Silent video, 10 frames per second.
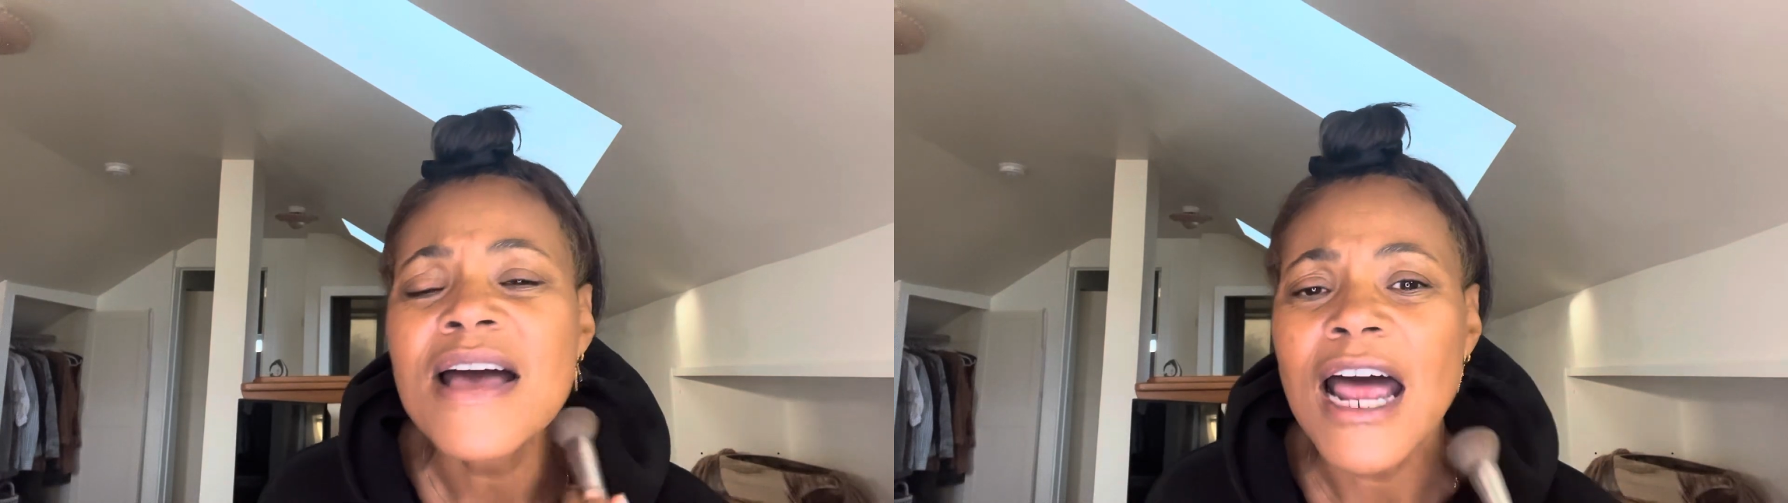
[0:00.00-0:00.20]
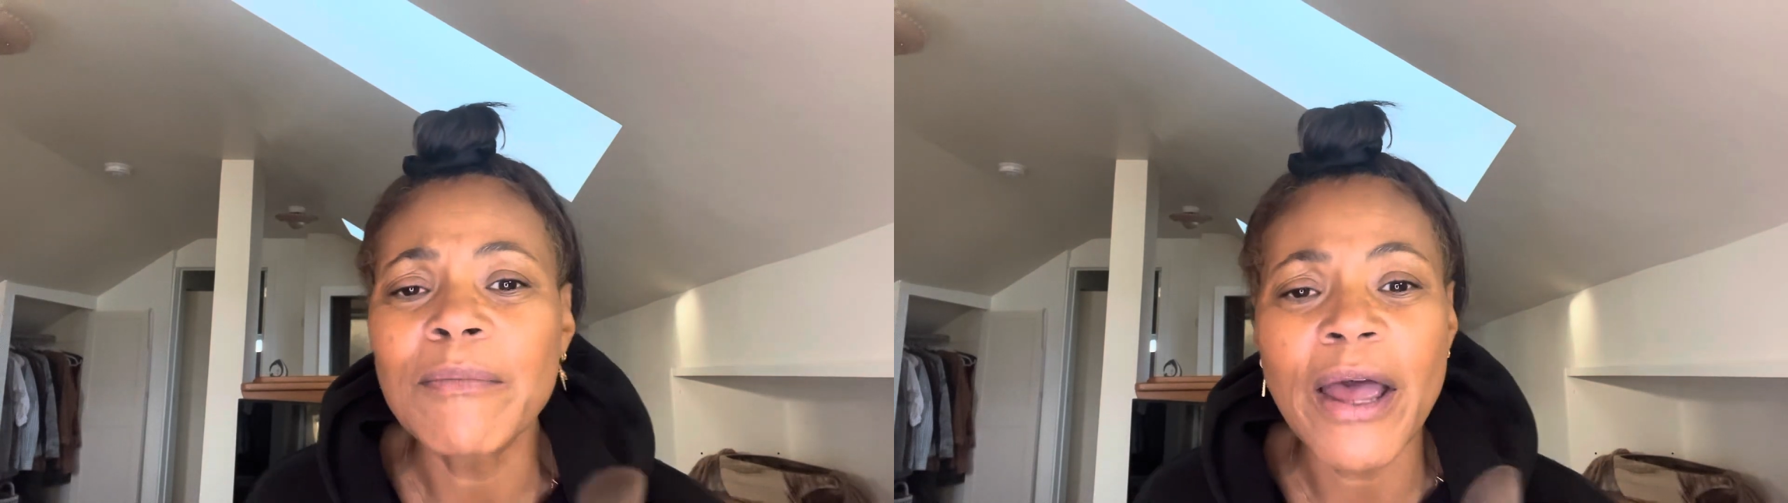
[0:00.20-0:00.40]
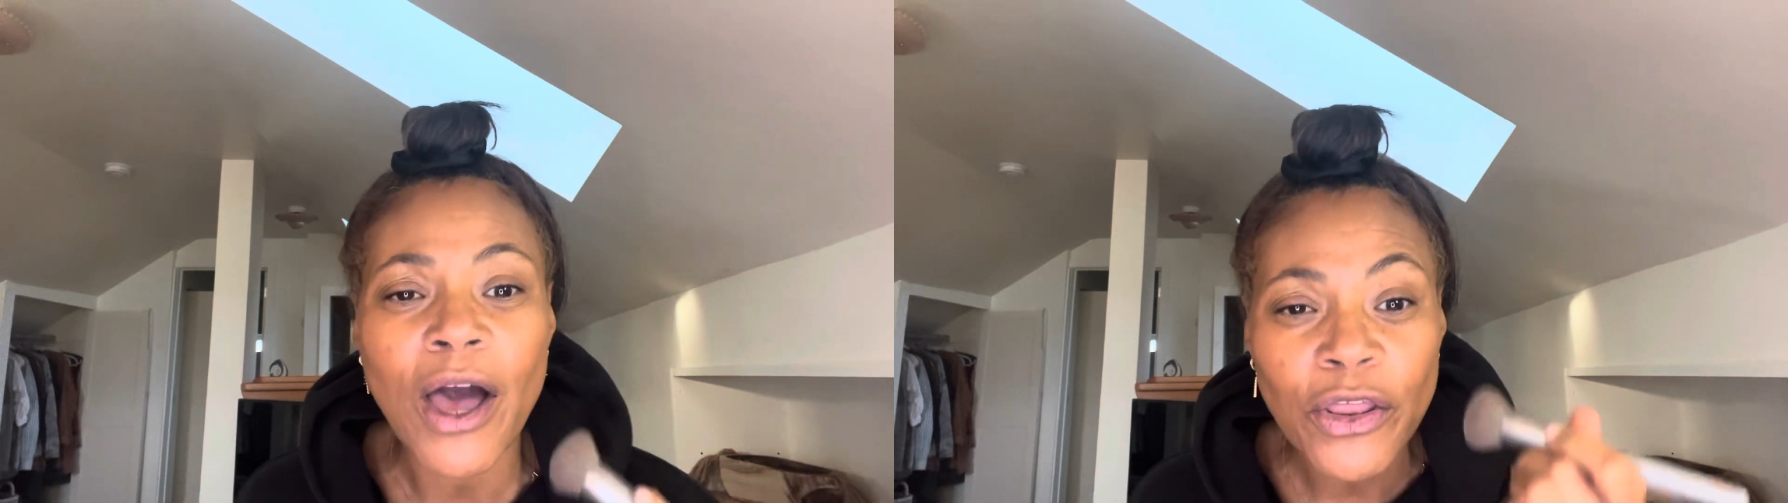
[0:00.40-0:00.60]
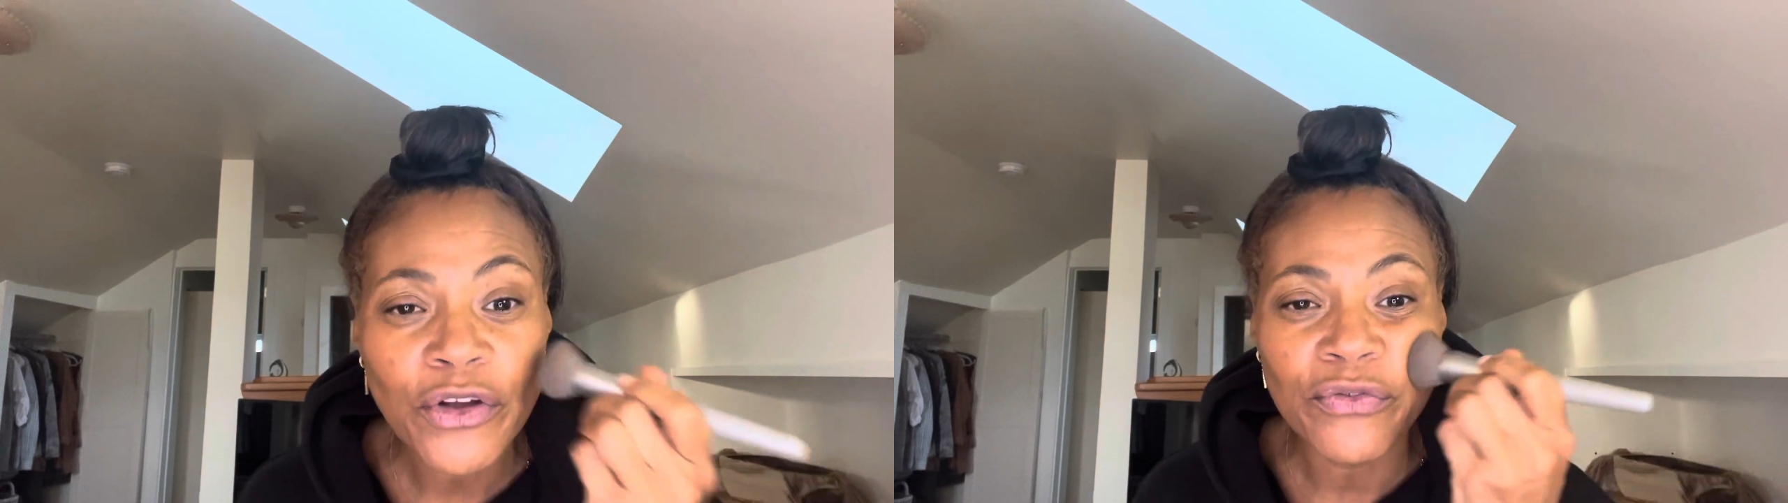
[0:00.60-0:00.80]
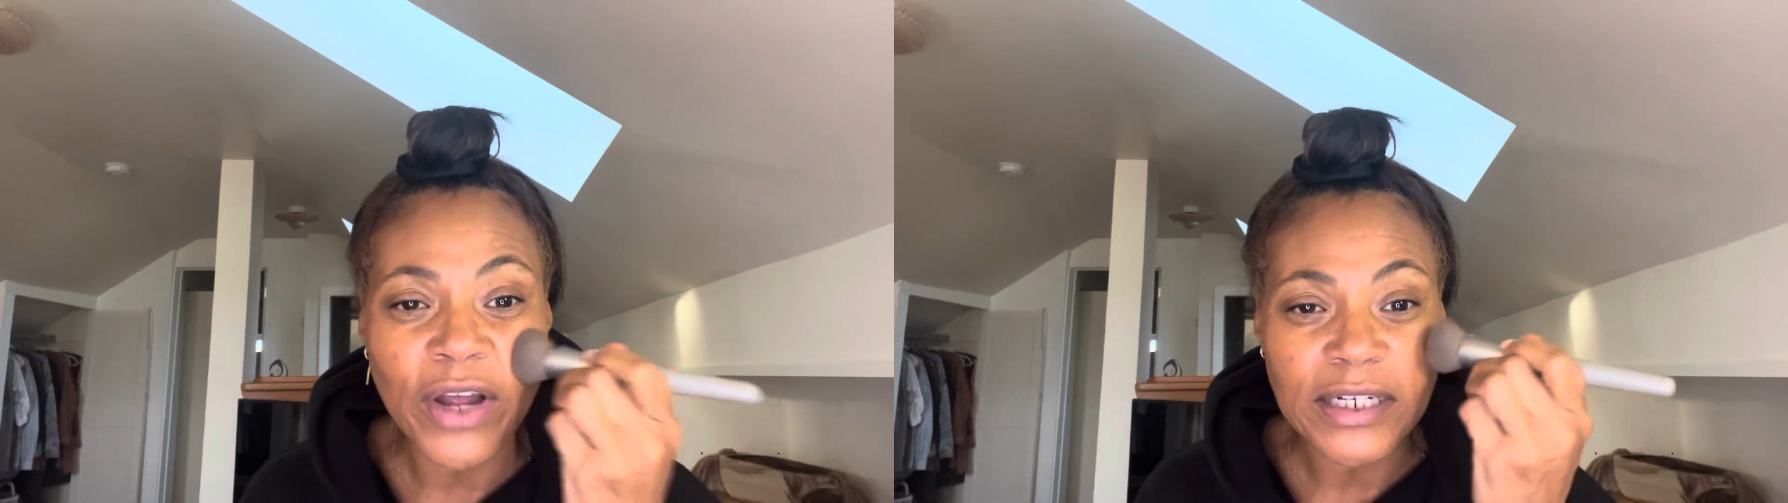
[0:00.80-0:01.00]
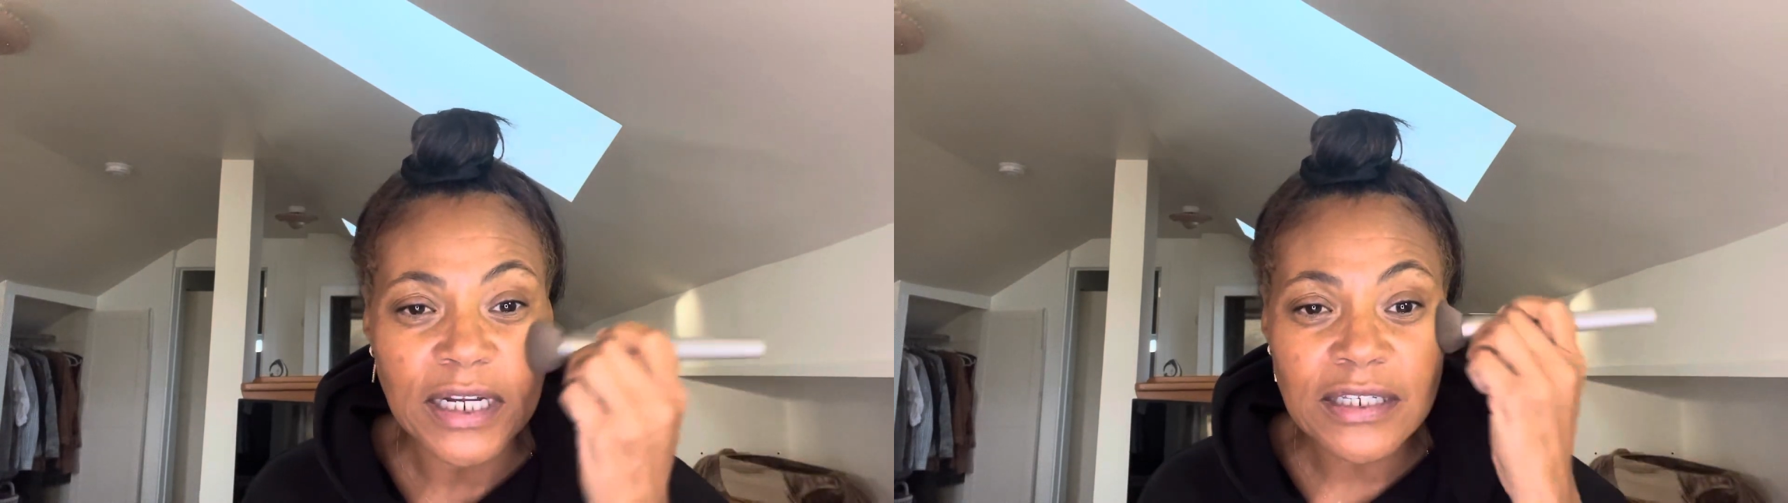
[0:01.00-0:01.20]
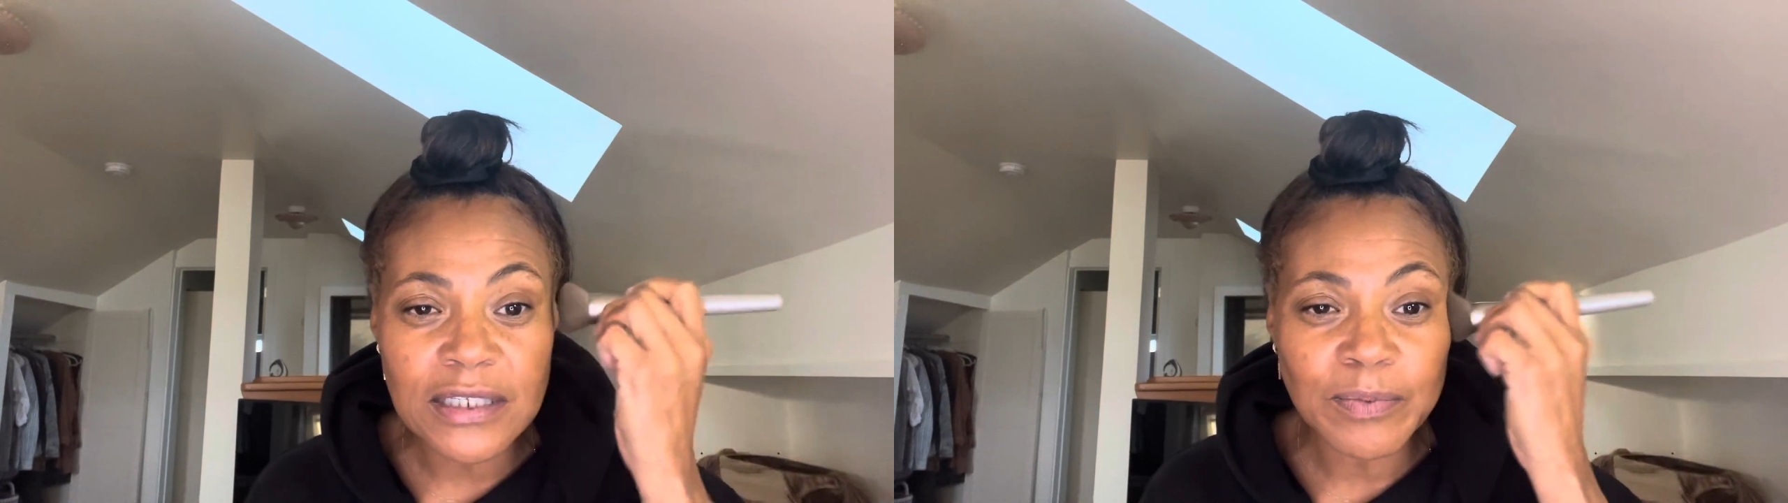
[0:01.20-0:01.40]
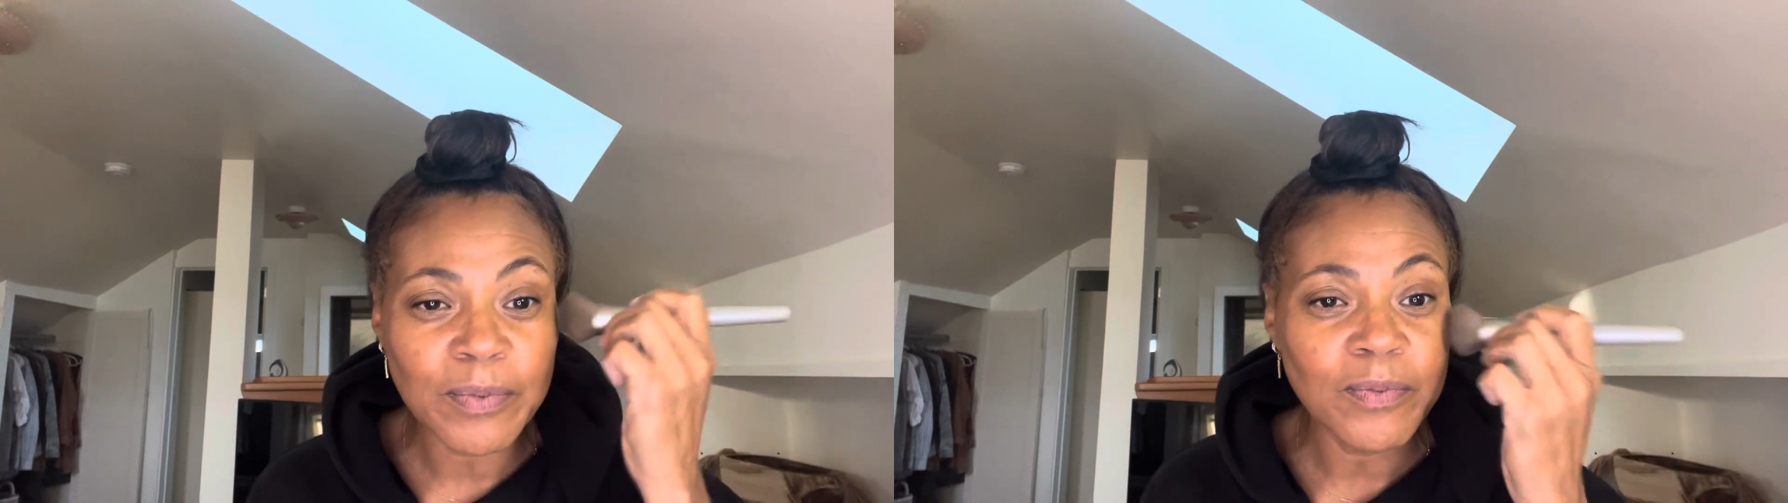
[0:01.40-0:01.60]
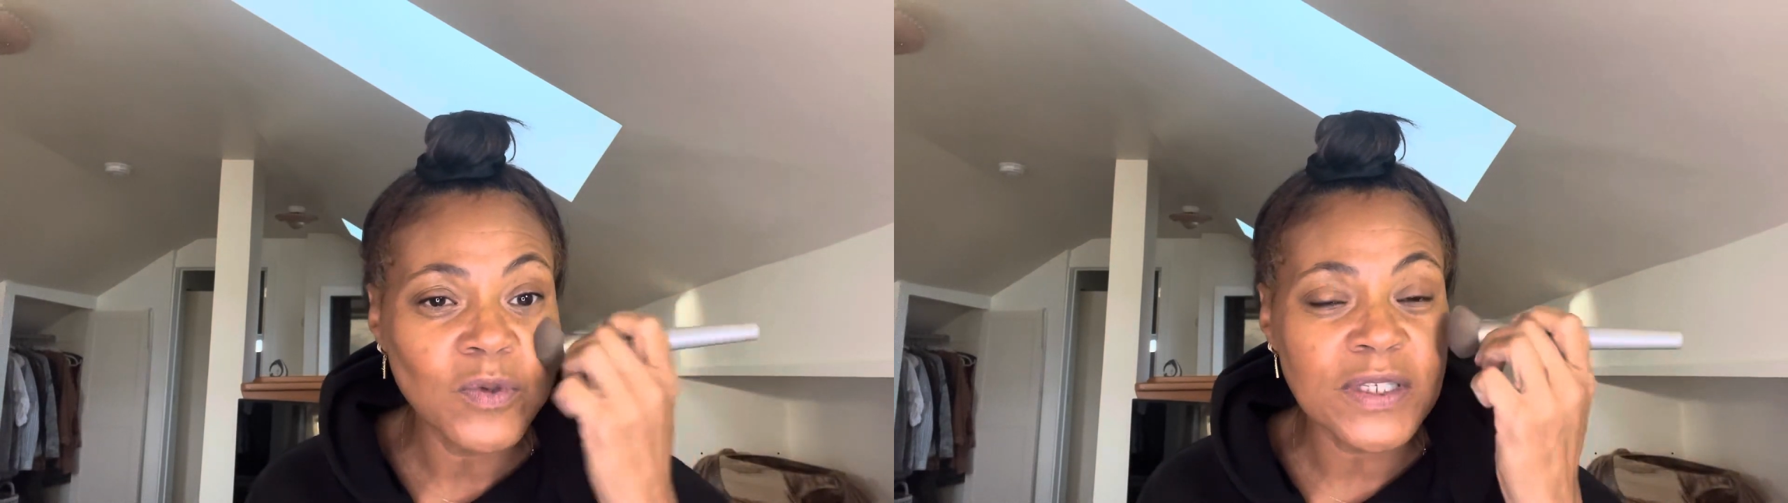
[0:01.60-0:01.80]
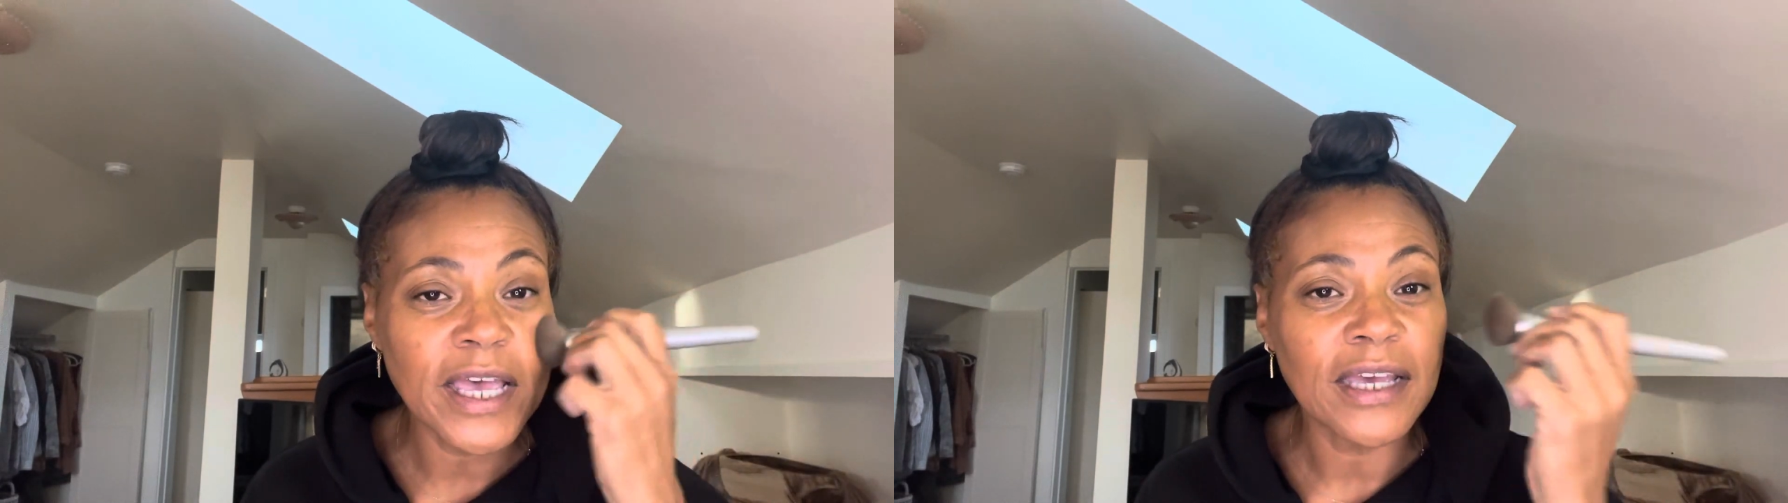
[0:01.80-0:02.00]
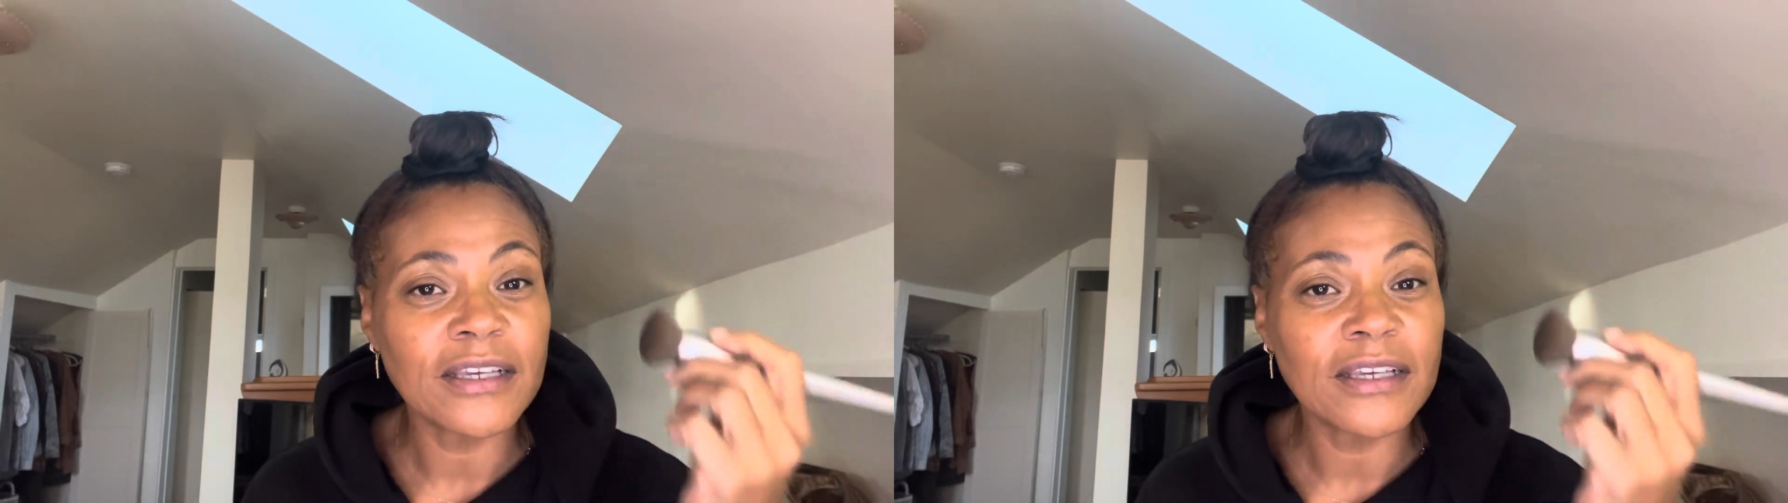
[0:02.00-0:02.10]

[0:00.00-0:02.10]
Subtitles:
And my other friend was like,